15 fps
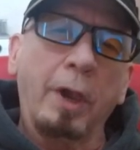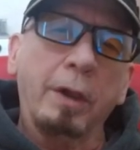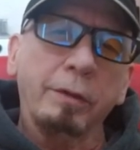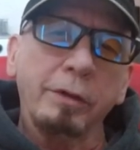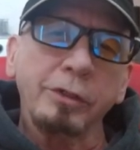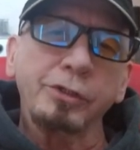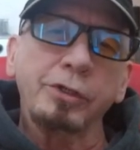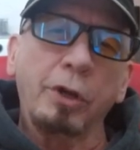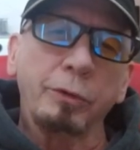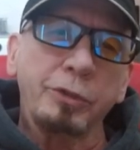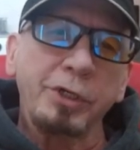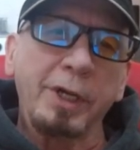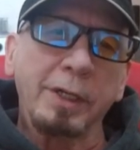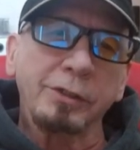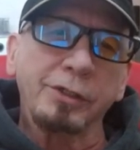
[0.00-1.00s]
there's no
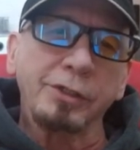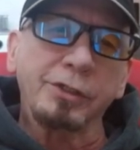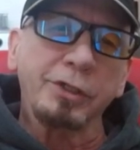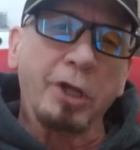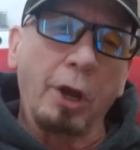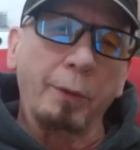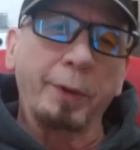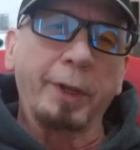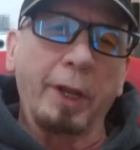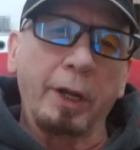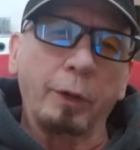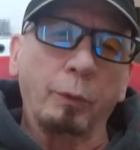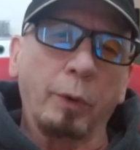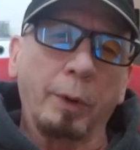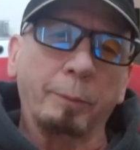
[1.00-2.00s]
chance it's going
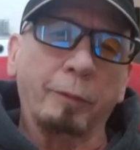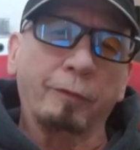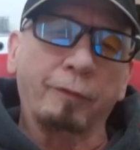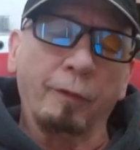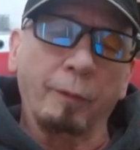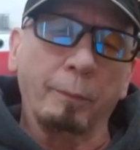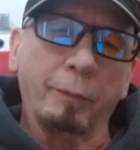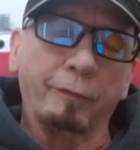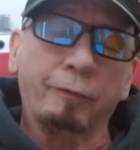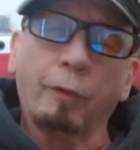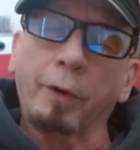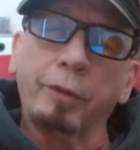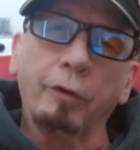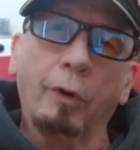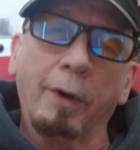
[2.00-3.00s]
anywhere before
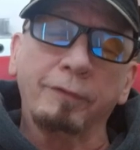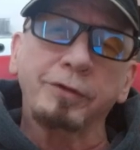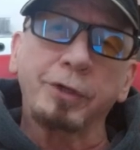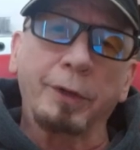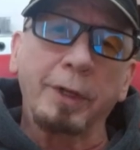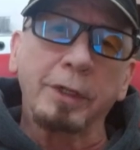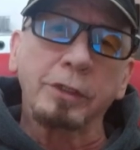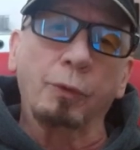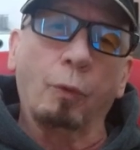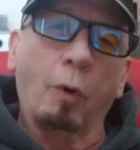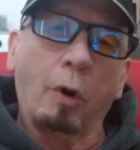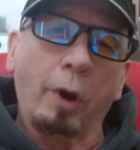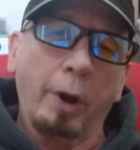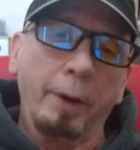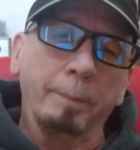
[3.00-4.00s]
the officer gets a
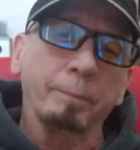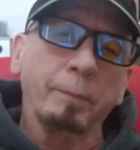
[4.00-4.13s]
warrant.